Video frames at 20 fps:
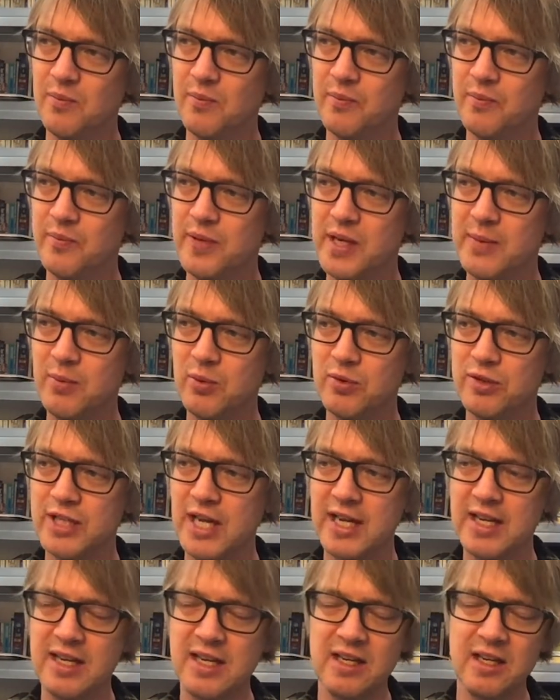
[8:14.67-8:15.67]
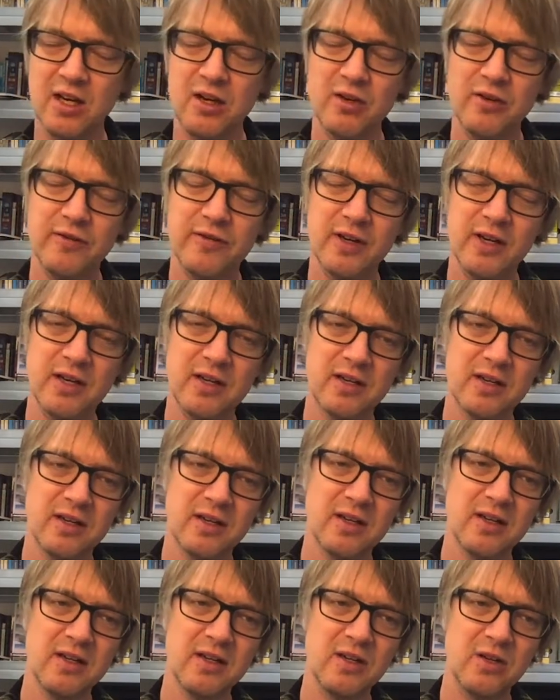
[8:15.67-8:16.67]
people taking over
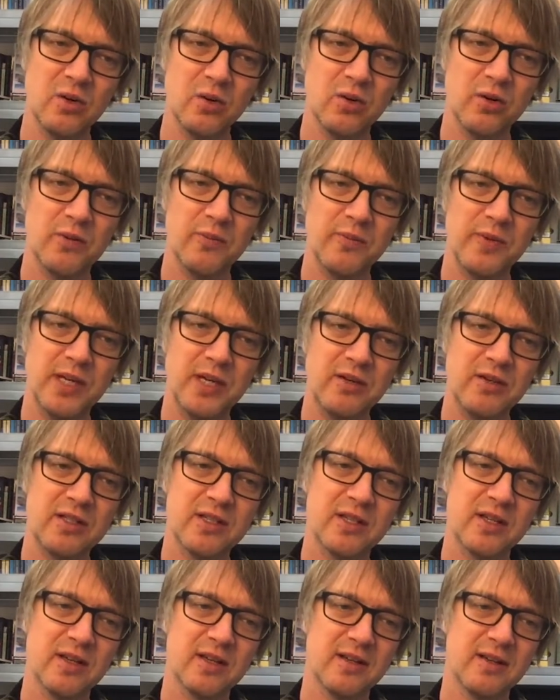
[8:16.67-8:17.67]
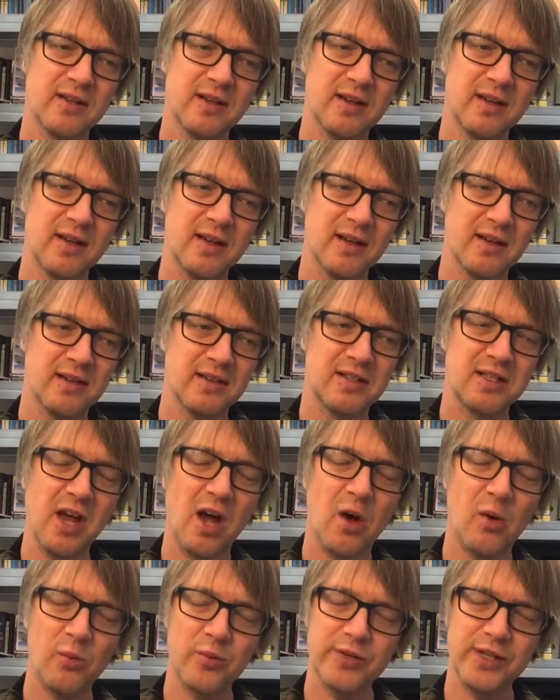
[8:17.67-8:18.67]
your computer and
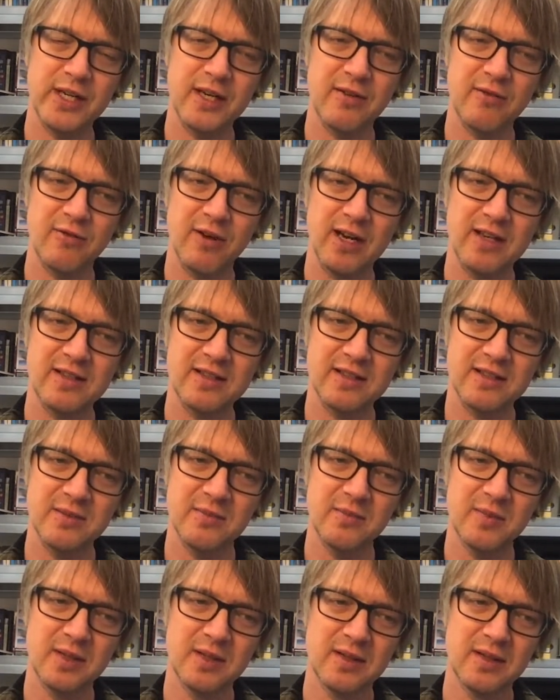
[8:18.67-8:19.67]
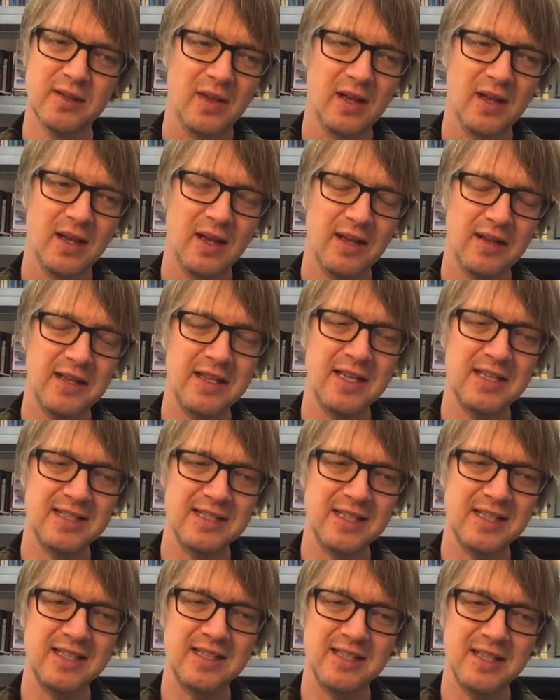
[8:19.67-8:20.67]
holding it ransom. I think there's an
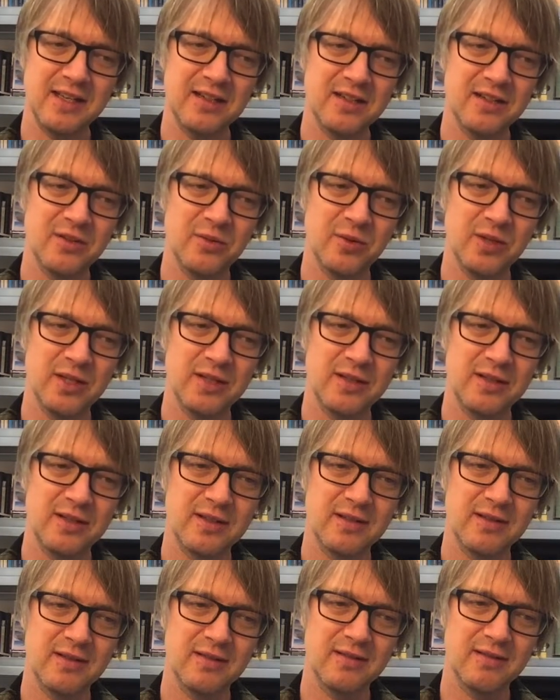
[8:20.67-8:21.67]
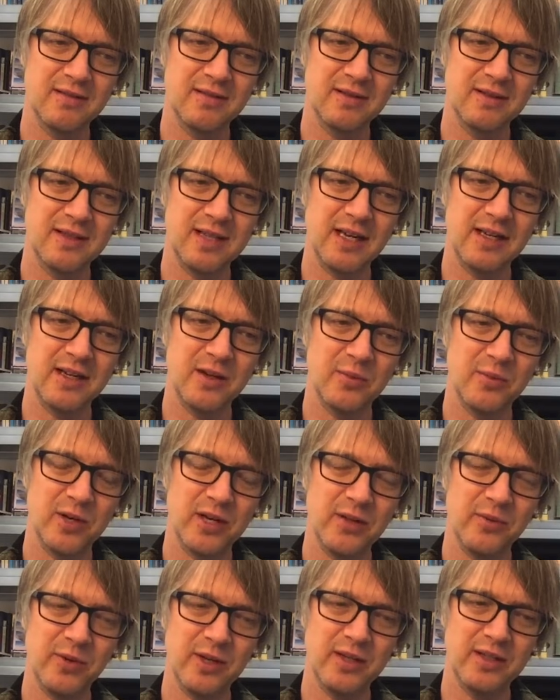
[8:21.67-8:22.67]
extent to which Daniel
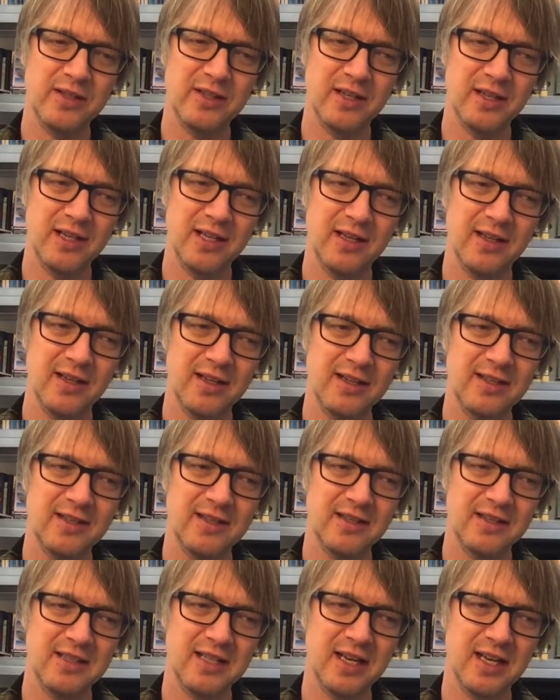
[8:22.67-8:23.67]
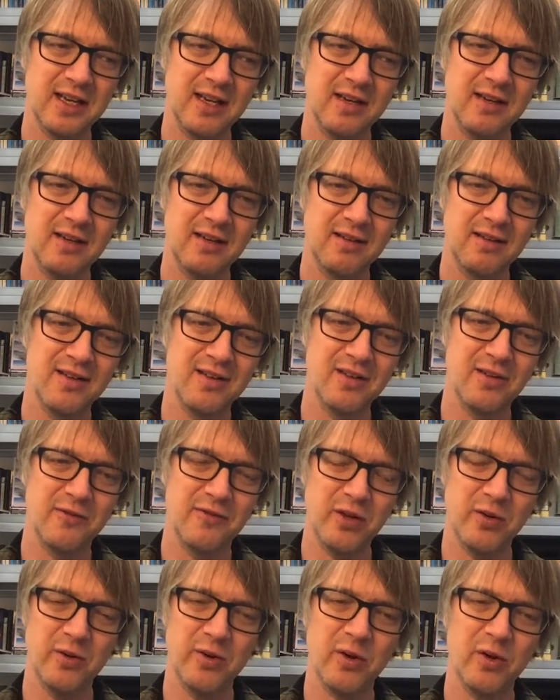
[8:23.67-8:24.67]
Braithwaite Shirley likes to take the
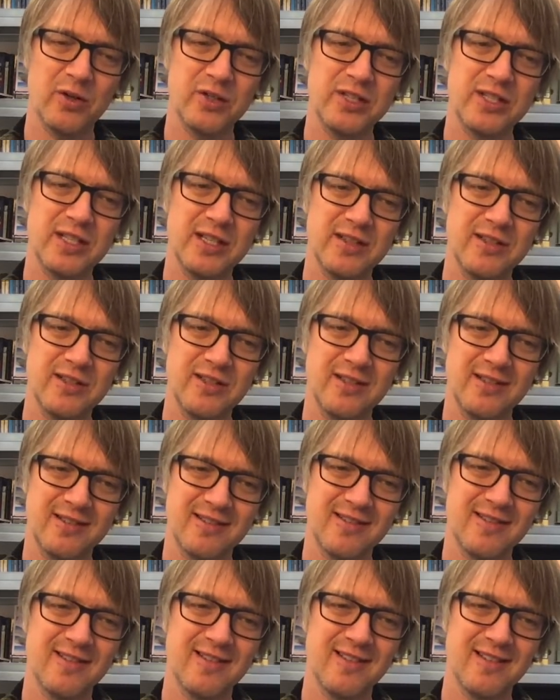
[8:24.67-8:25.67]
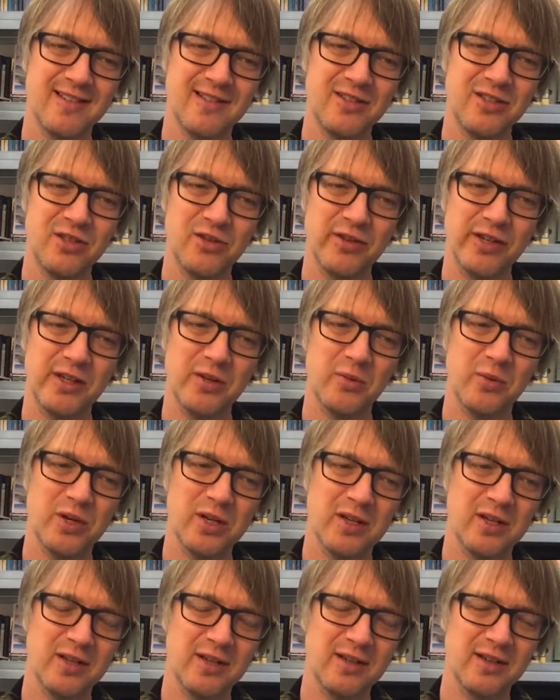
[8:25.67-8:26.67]
viewer hostage during the
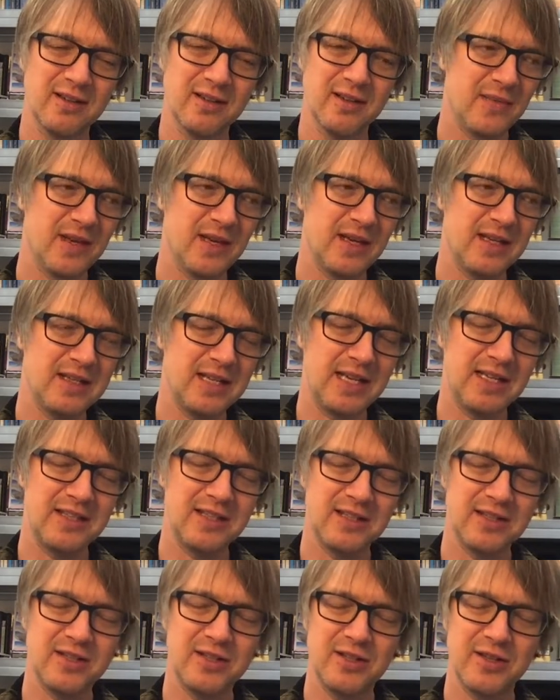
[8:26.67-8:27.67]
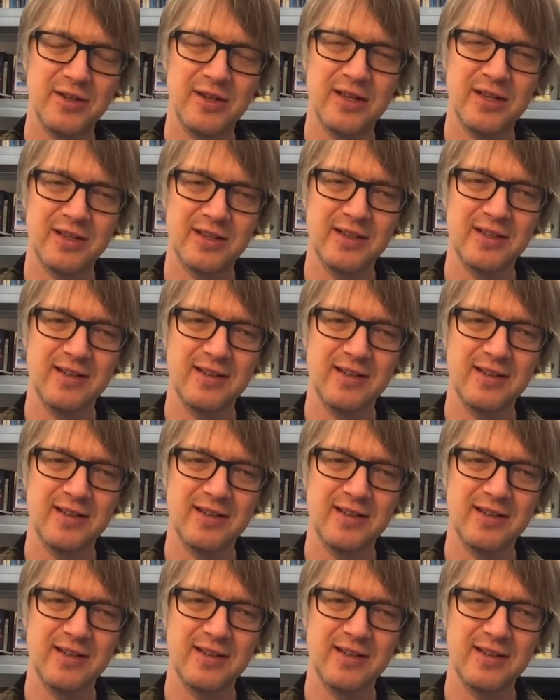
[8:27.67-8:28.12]
work. It takes us to